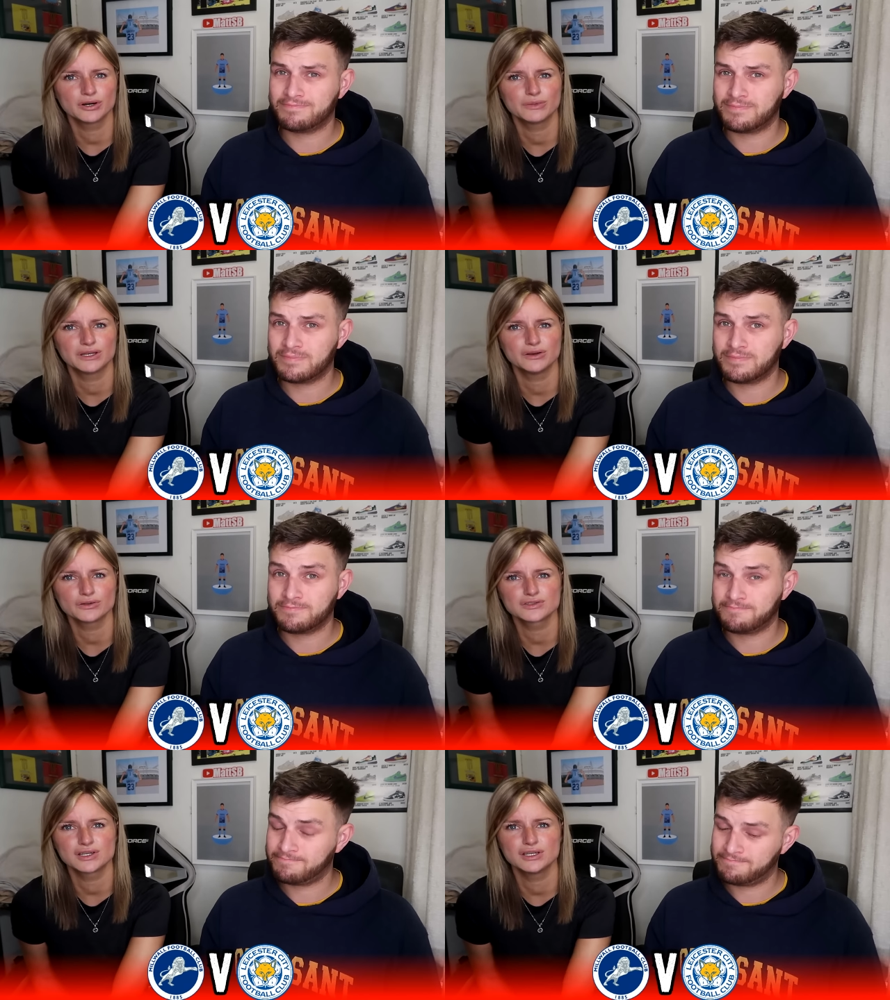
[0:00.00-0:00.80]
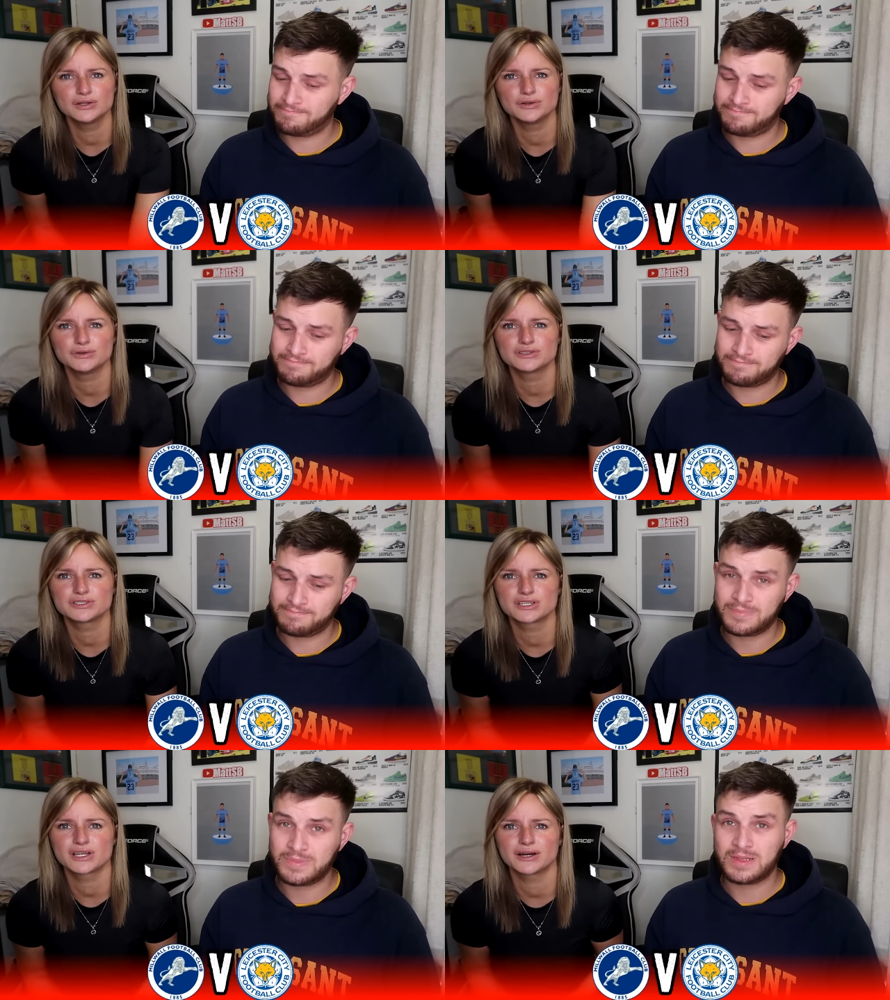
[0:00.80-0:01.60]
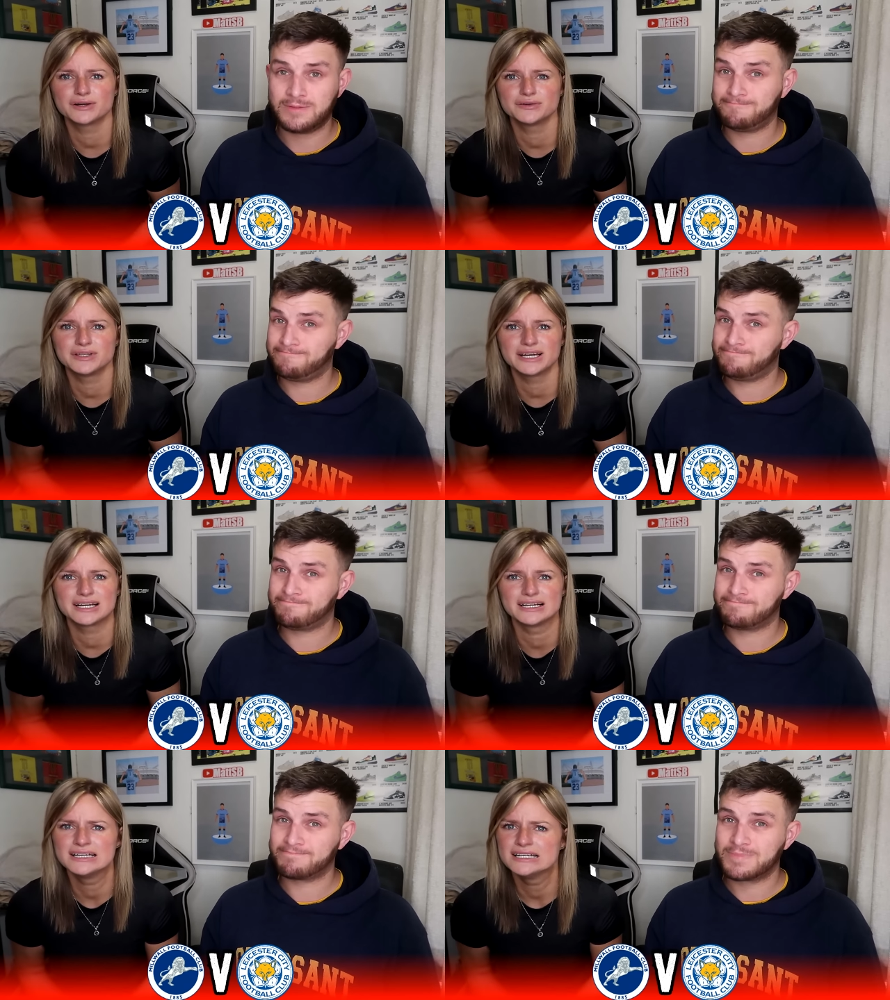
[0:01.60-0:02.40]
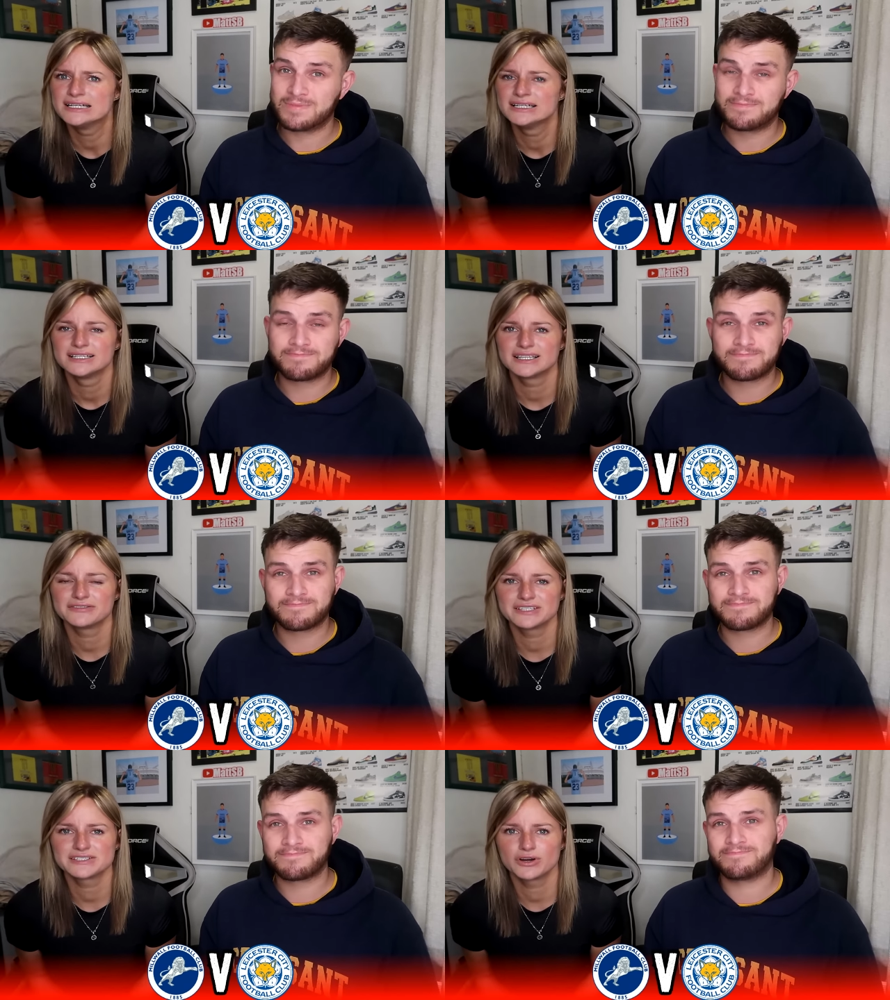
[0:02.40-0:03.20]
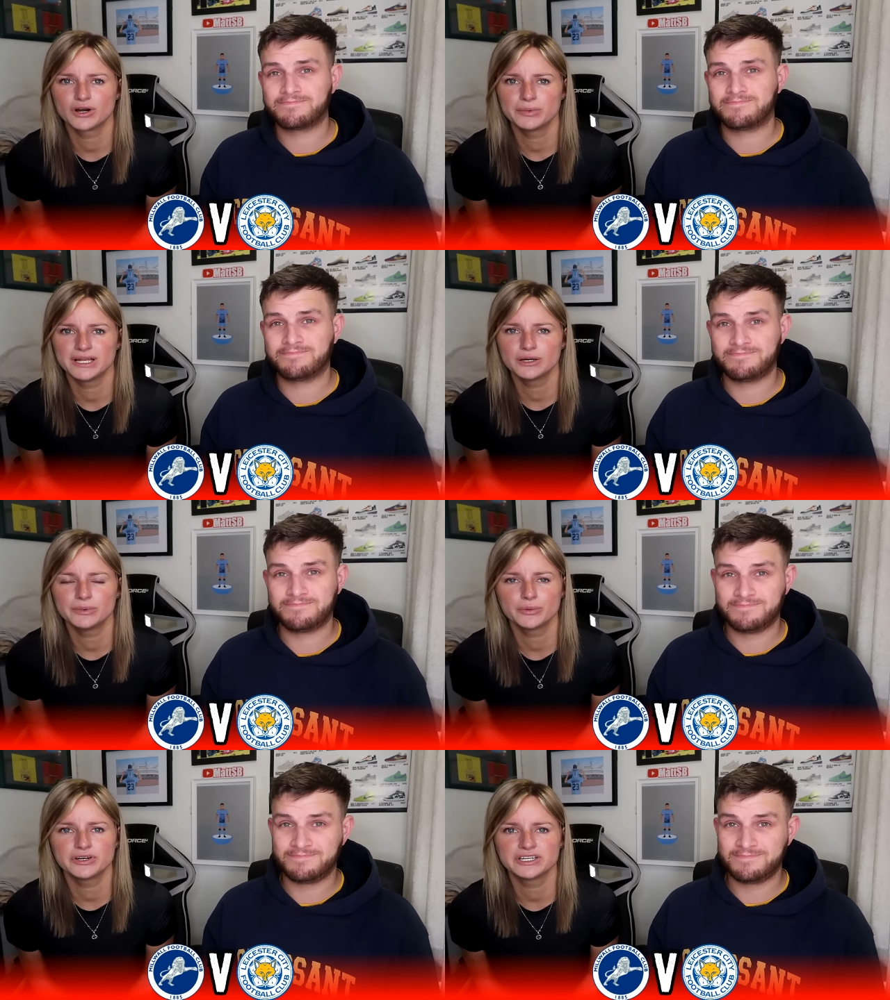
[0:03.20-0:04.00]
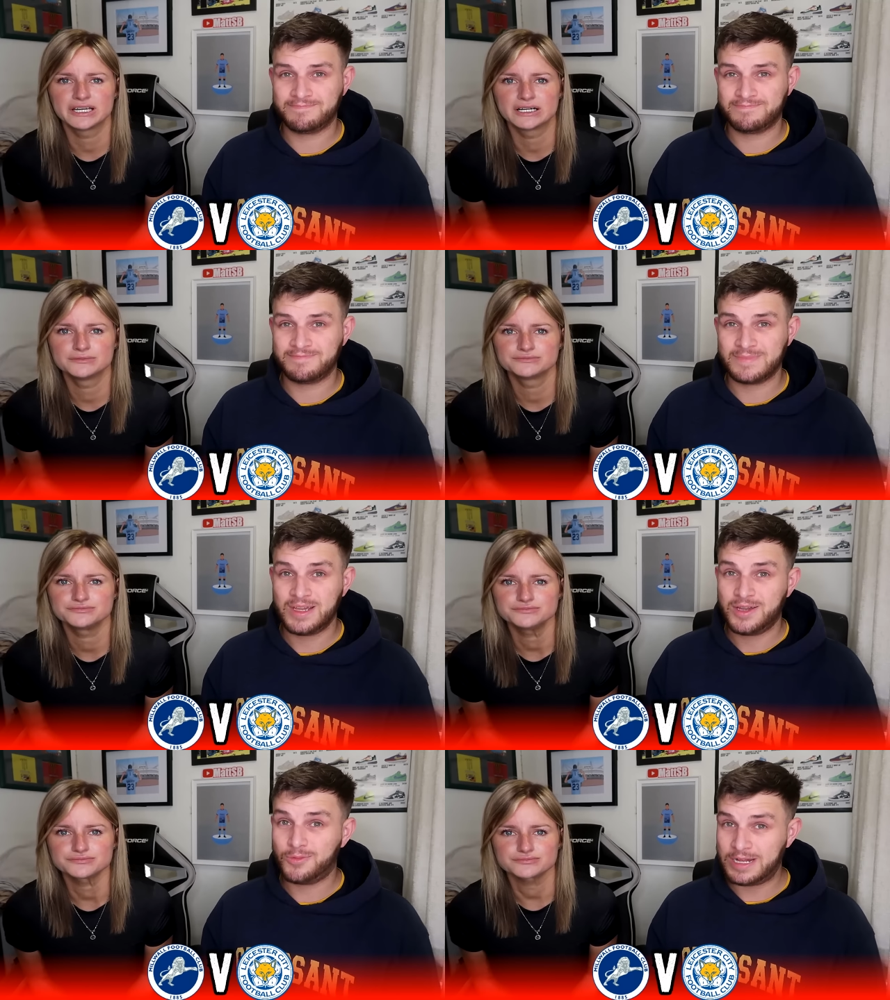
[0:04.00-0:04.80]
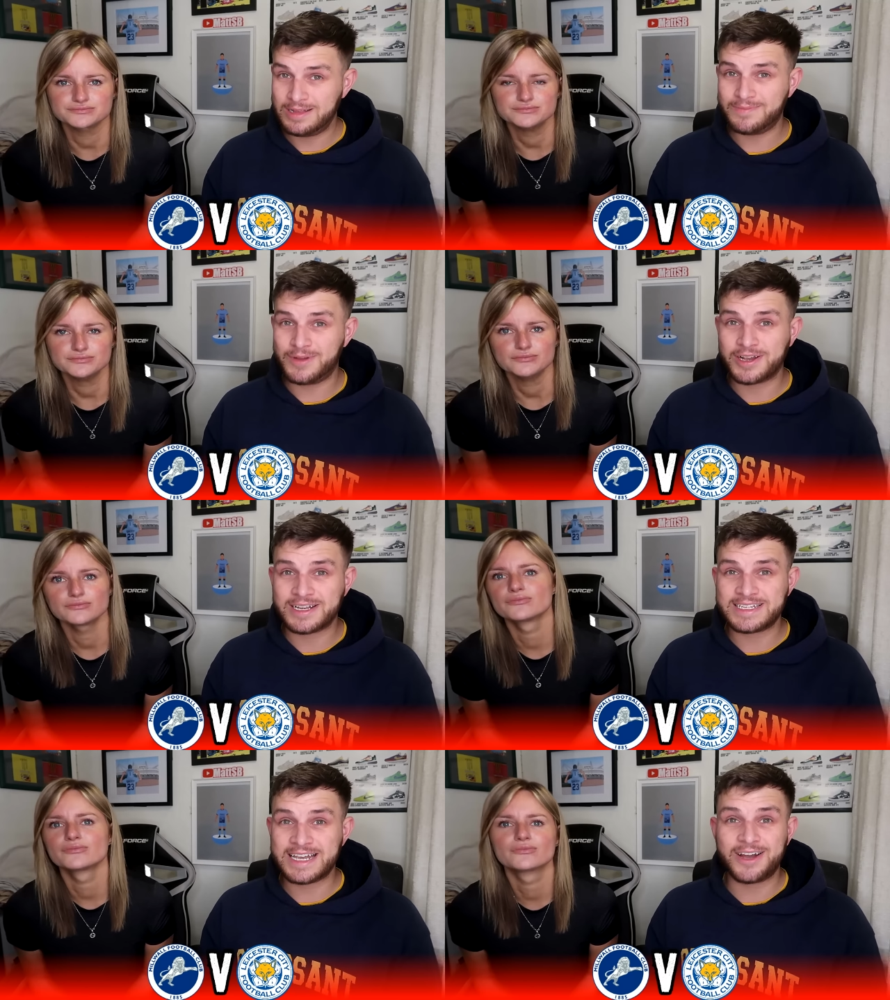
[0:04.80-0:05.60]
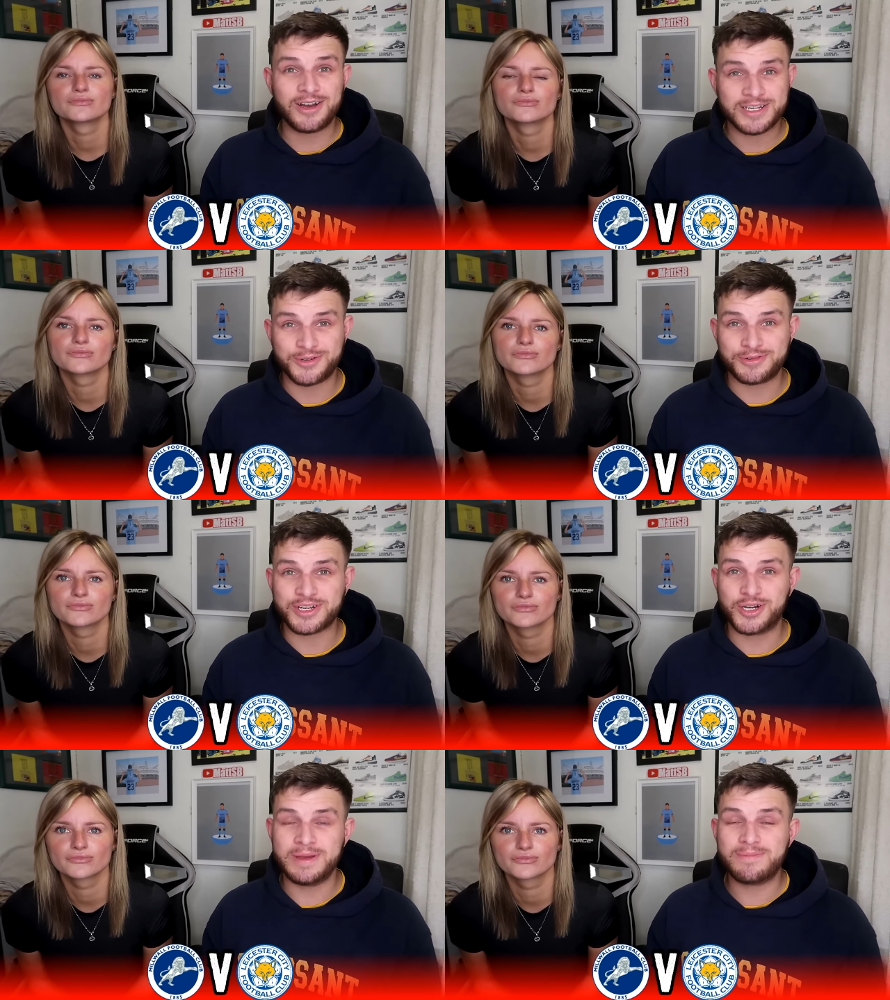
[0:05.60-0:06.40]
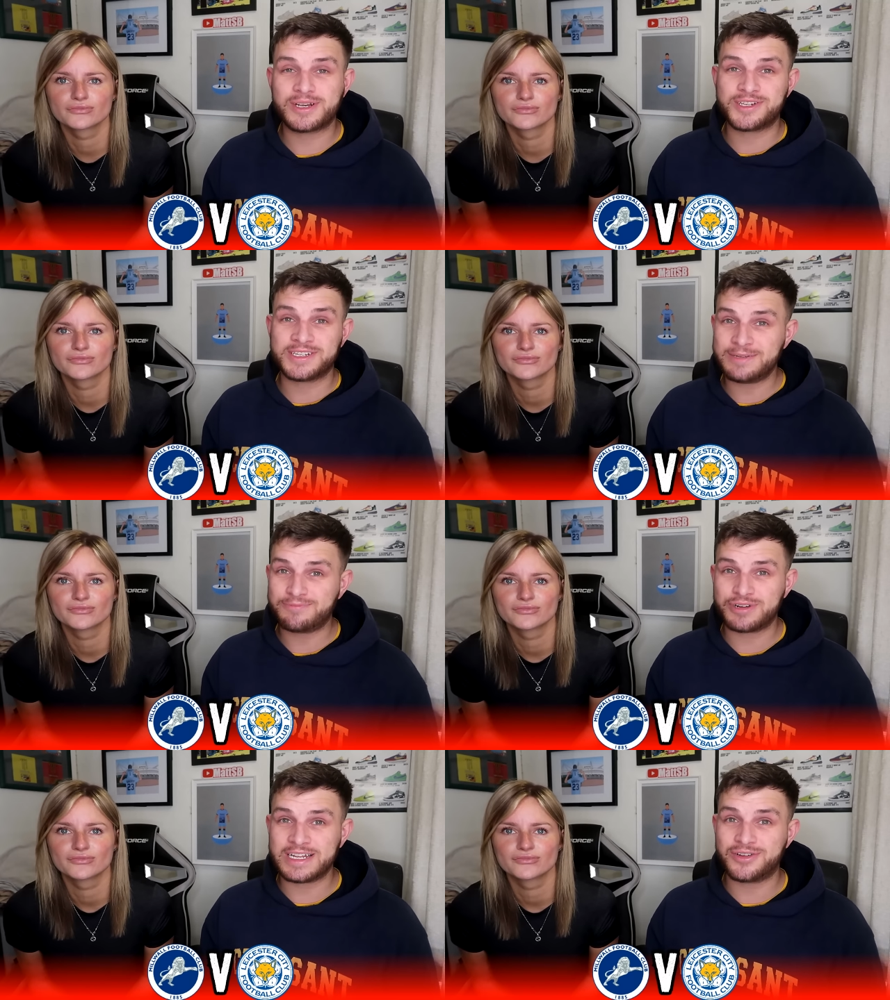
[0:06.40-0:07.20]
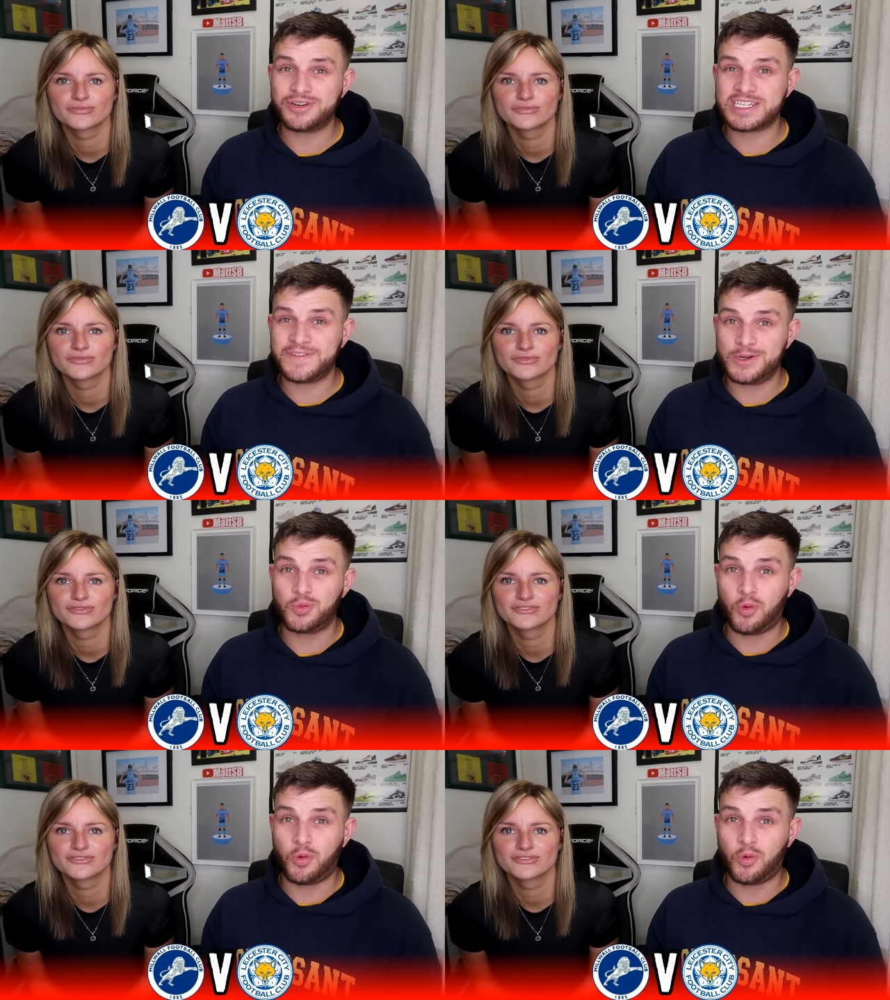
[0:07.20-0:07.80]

Speaker 1: coming, not to lose. So, yeah, the fans have got to be a little bit worried now. Well, I can say I
Speaker 2: saw it coming because I did predict Huddersfield